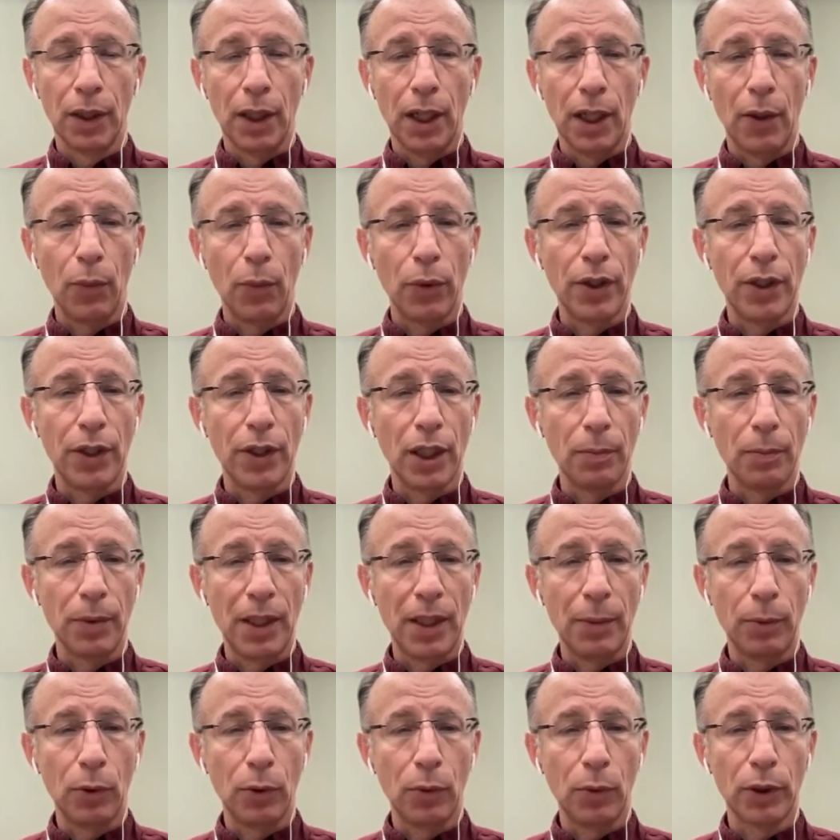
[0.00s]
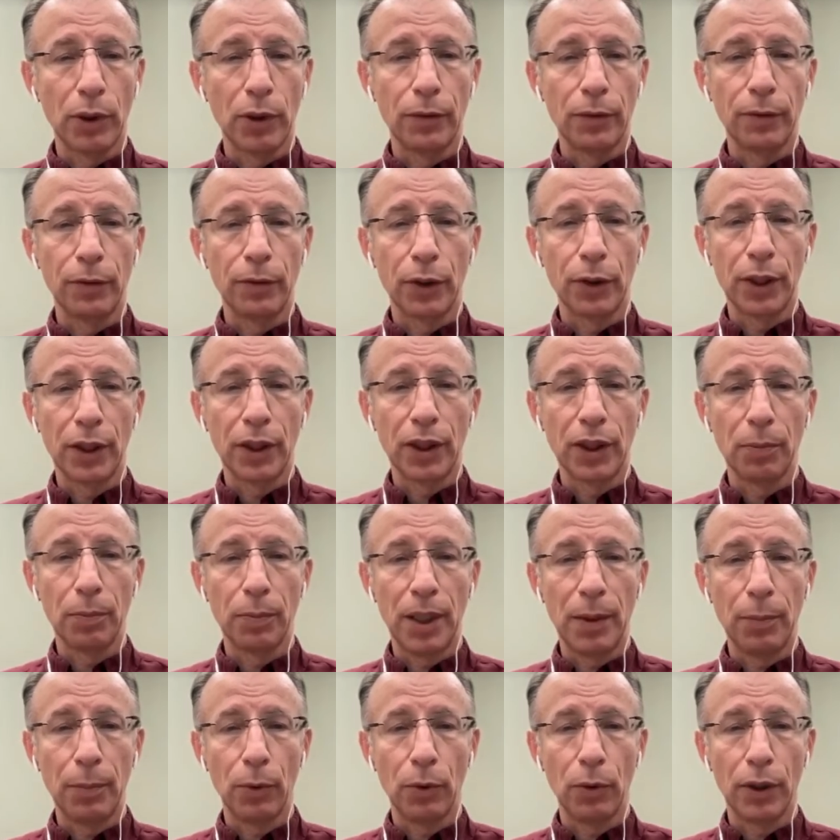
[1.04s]
And with young people, we're referring to
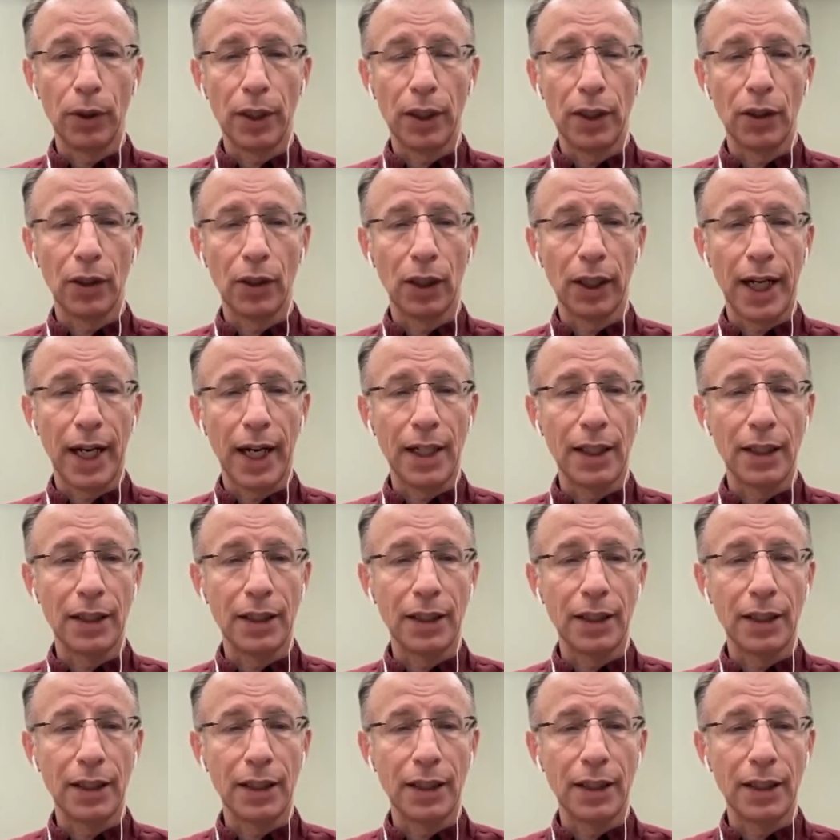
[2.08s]
people in their late